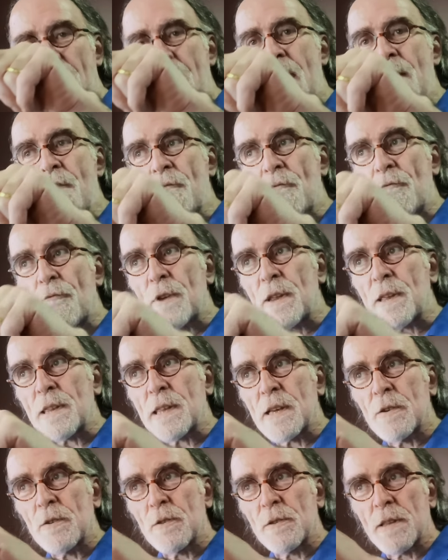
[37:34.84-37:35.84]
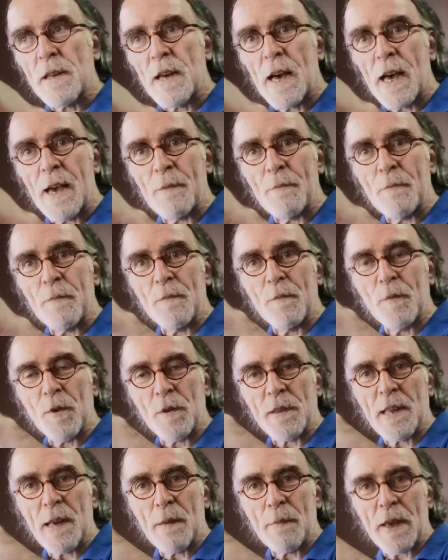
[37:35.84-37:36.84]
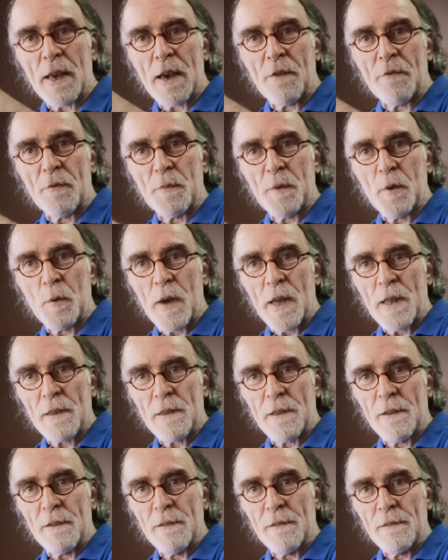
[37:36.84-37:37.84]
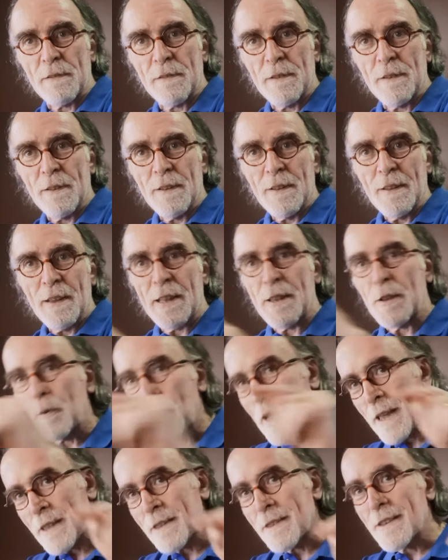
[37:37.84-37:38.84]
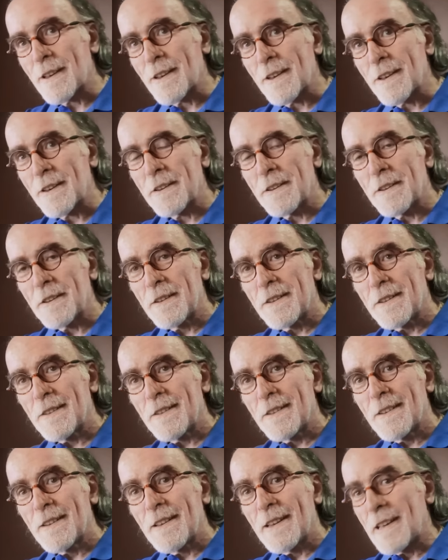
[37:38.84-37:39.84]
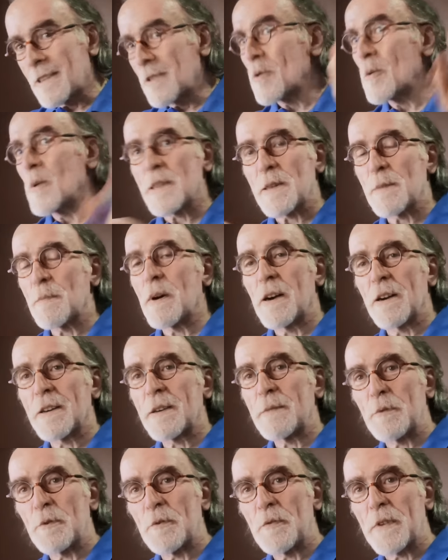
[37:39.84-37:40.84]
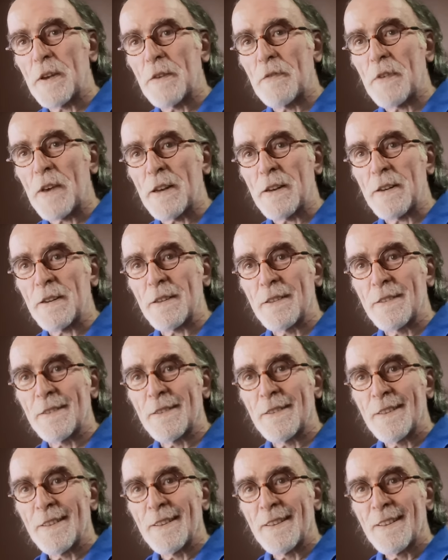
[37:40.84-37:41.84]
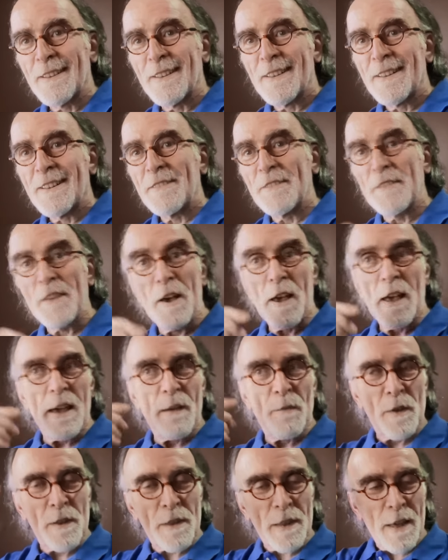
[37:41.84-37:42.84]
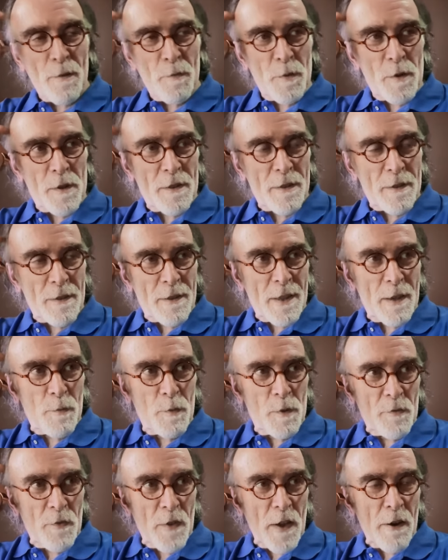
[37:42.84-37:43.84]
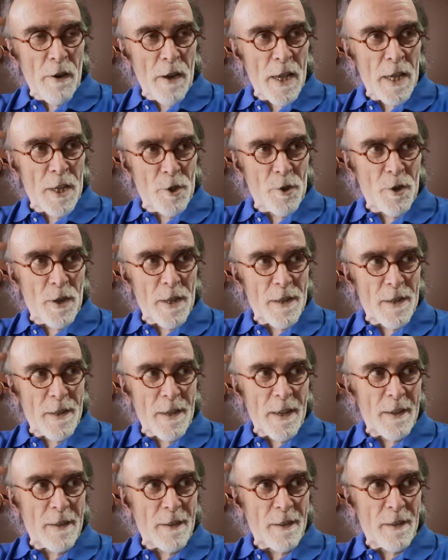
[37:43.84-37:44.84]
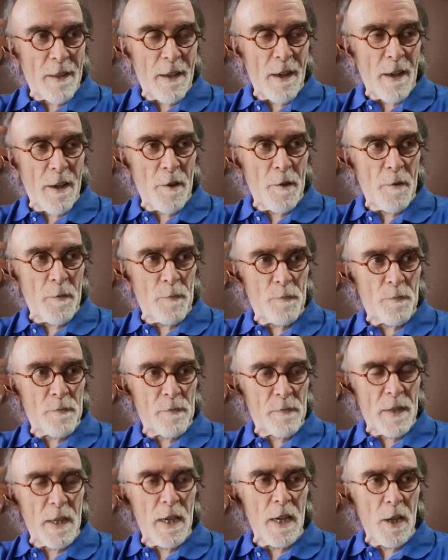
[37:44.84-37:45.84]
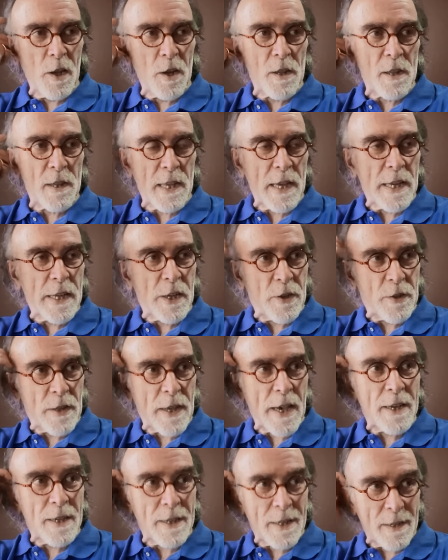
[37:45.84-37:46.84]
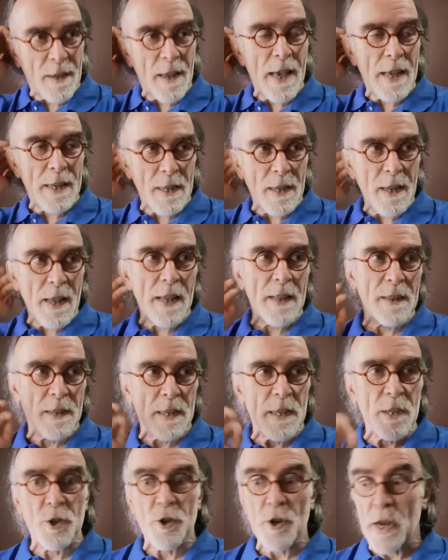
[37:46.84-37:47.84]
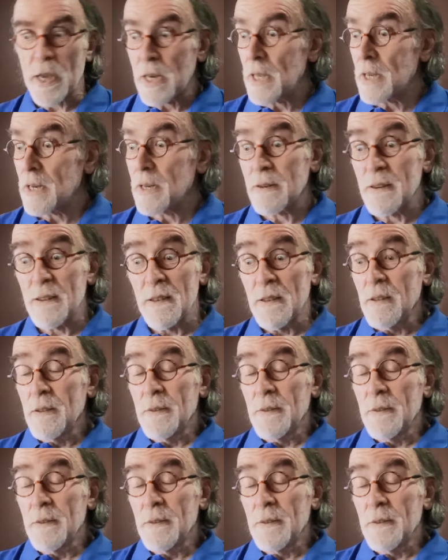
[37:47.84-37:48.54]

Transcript: every single time what's coming out from the WASDE. And the WASDE is always a market moving event. So it was, it was, it was very interesting. Um, did a lot of study on that and, and, and did trade it. And